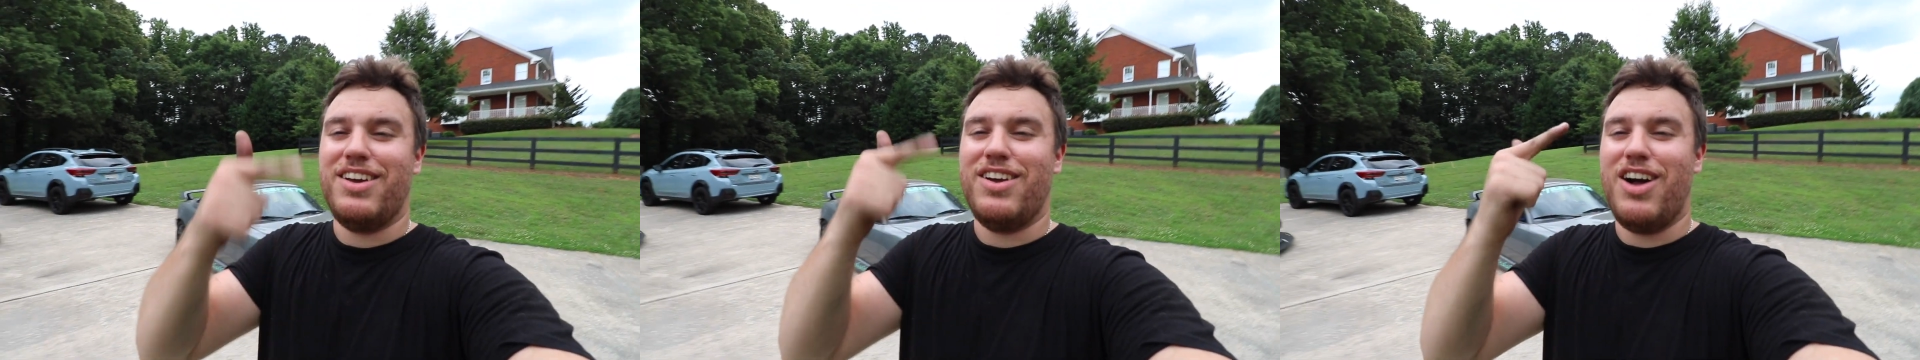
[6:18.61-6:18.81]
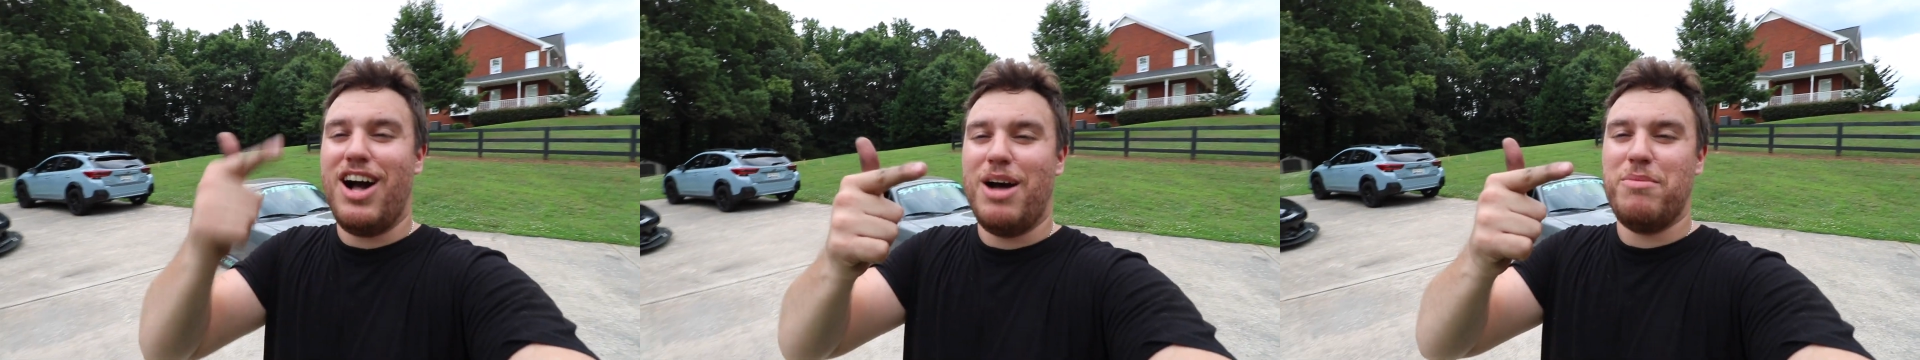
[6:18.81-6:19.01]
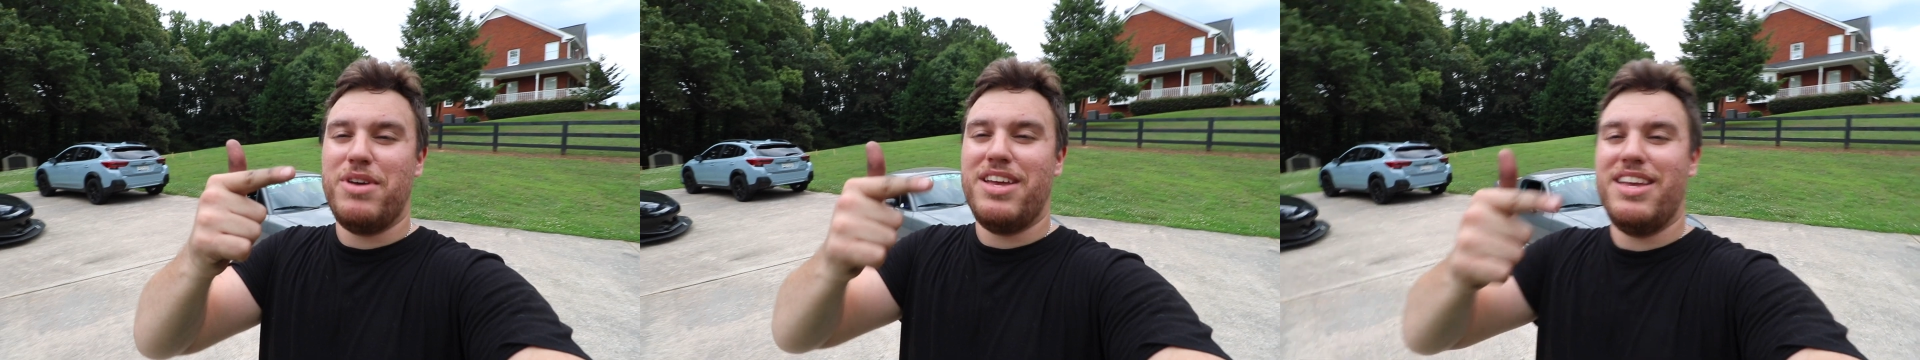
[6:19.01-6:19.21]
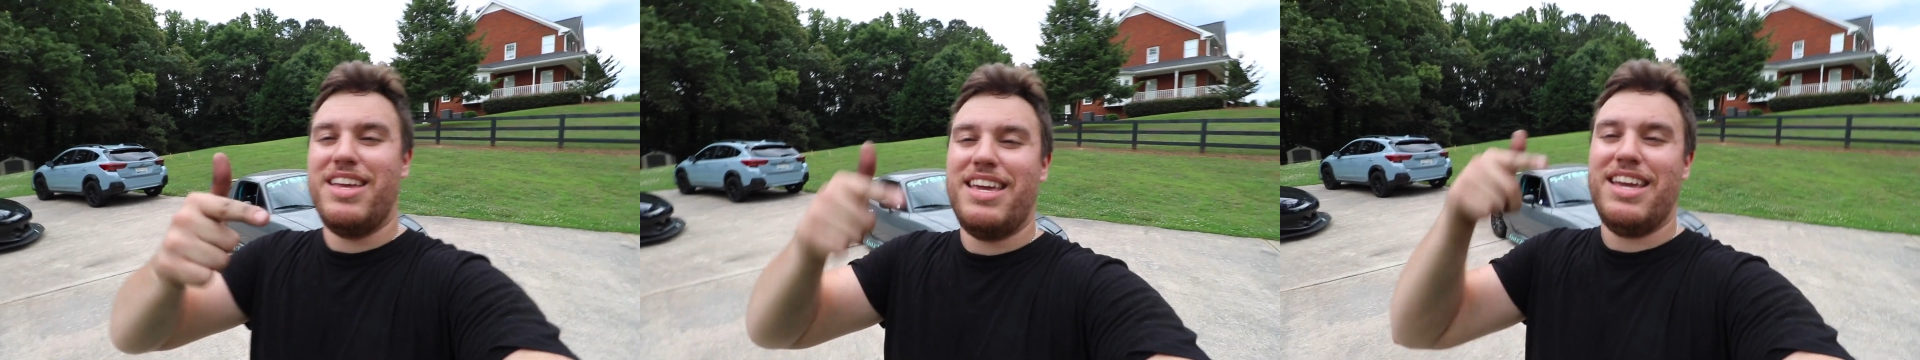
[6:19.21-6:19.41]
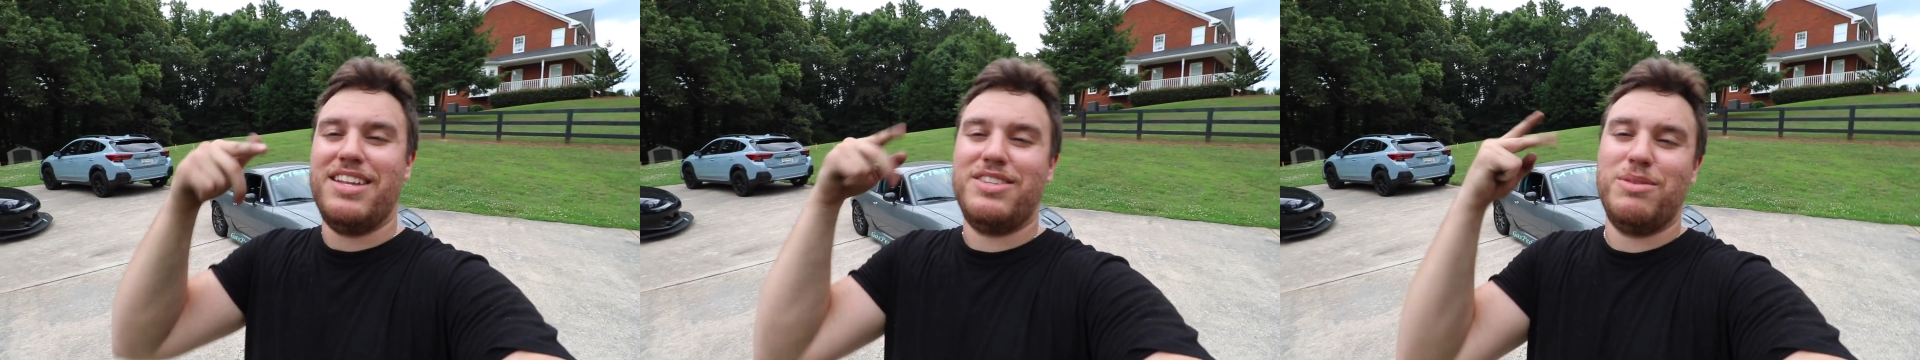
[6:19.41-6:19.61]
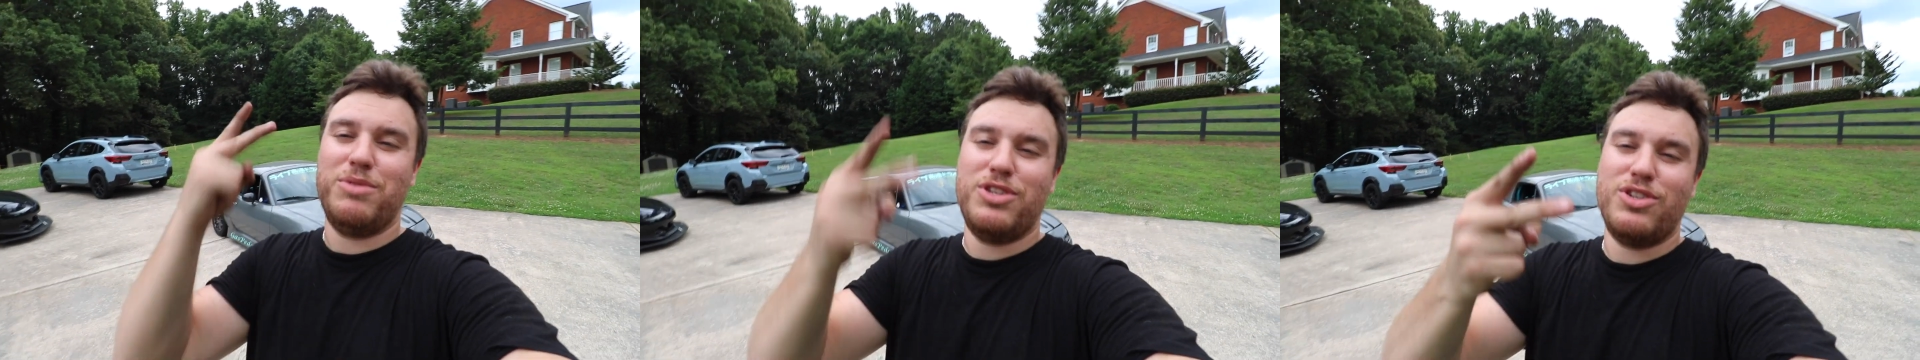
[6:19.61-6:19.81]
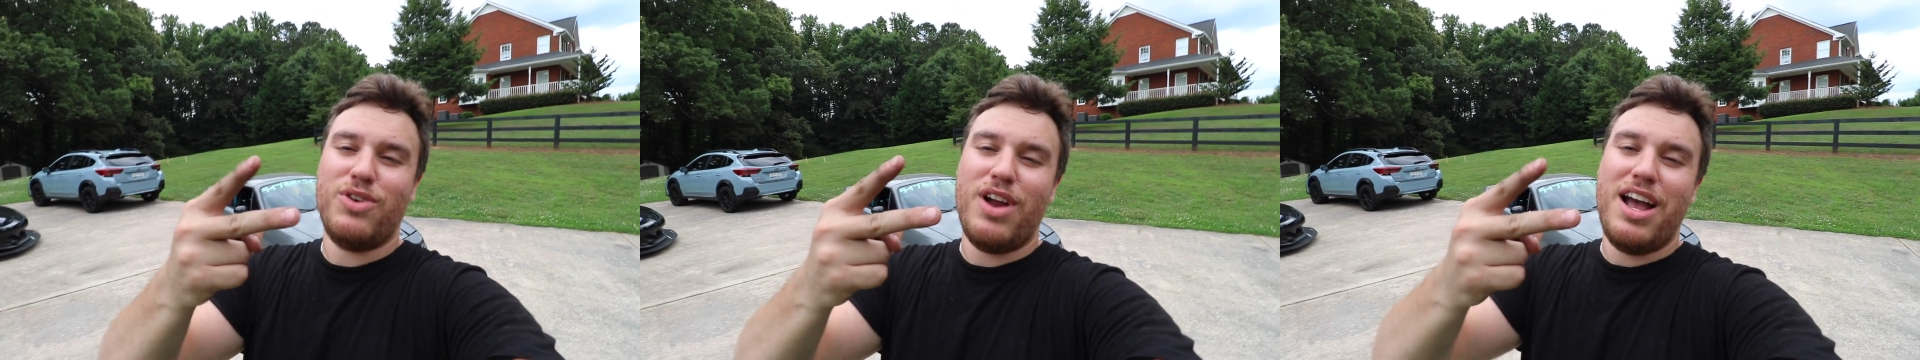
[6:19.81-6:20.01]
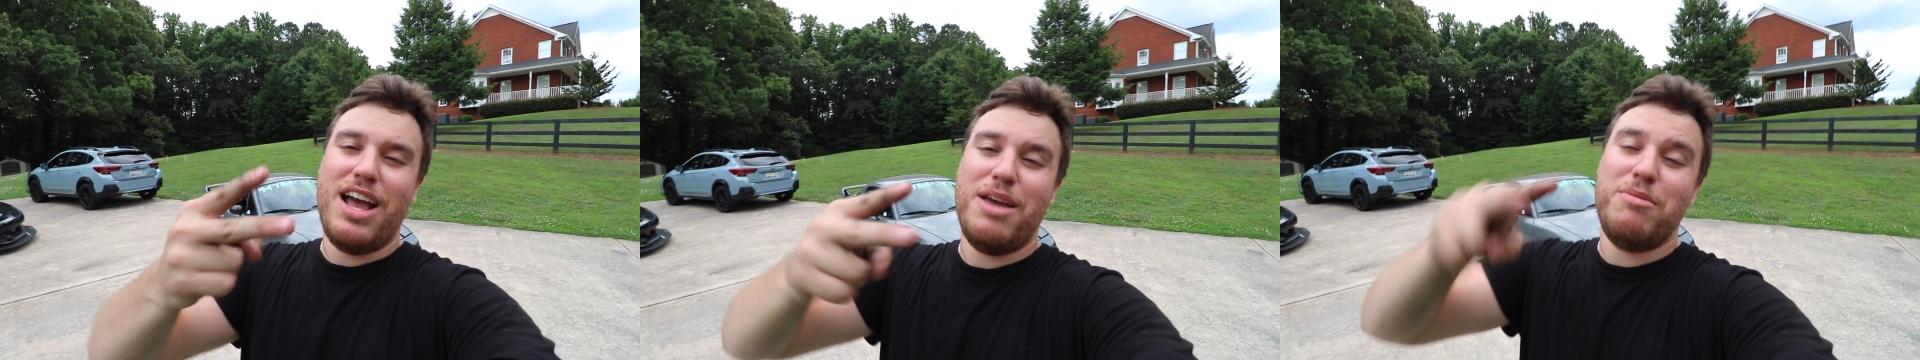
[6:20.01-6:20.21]
comment, and
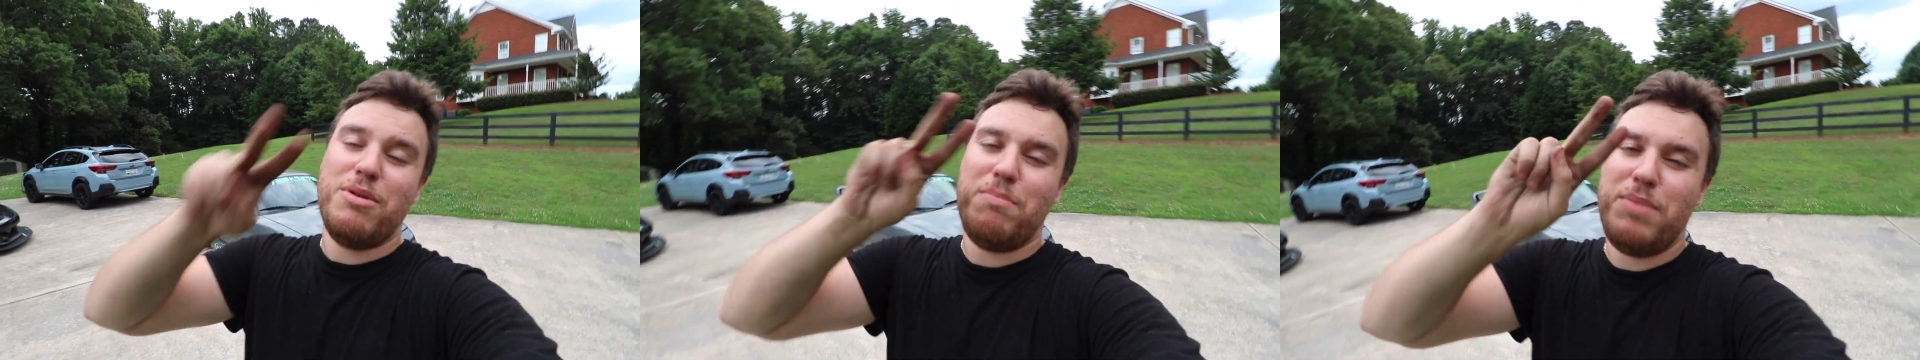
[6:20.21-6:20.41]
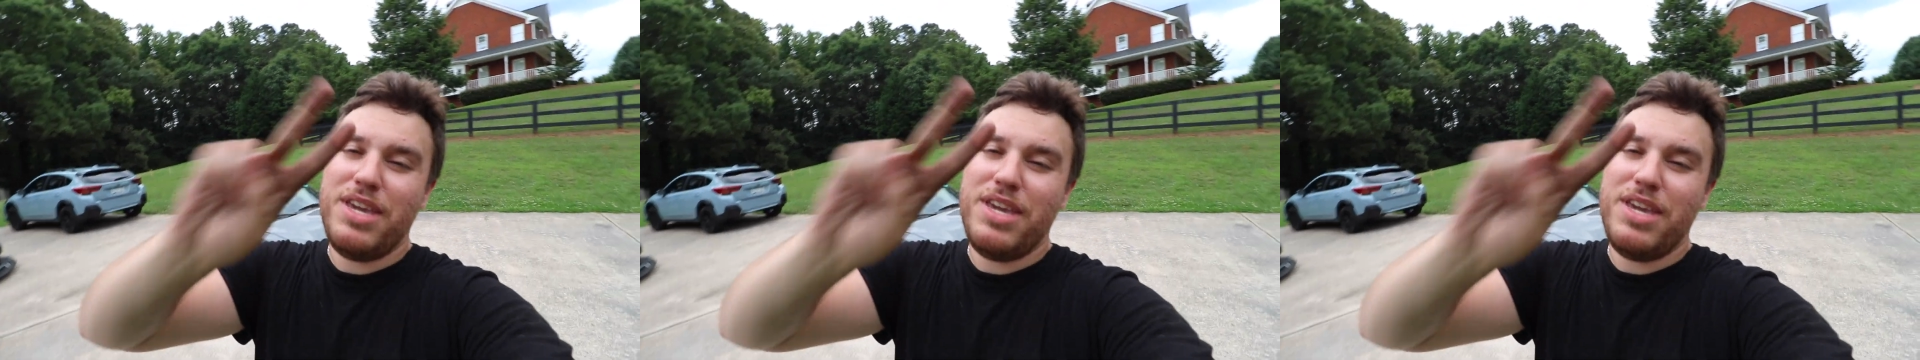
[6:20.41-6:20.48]
subscribe.